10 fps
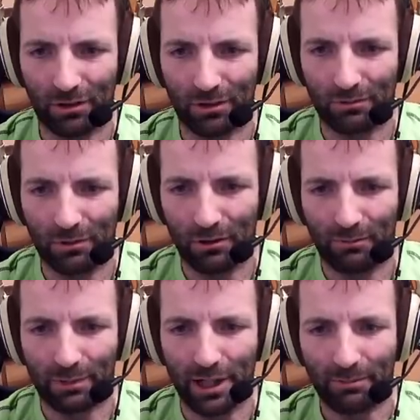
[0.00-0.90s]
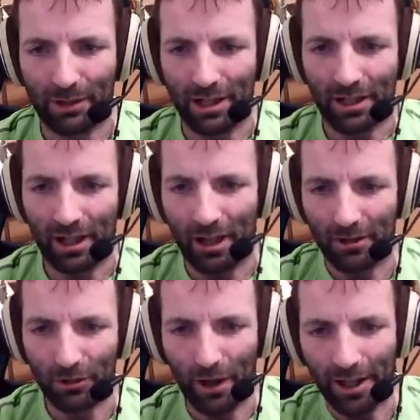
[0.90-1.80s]
Oh, brake.
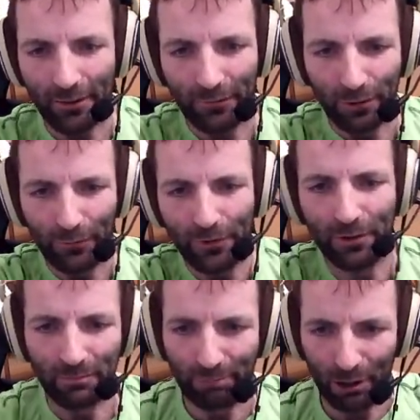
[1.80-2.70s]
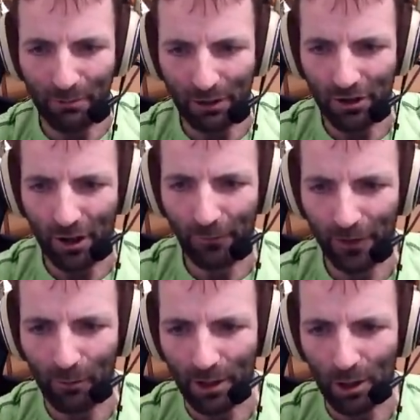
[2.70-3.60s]
You feel pretty much
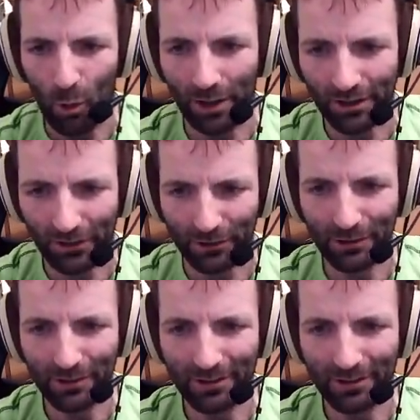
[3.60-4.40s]
nothing when you want to.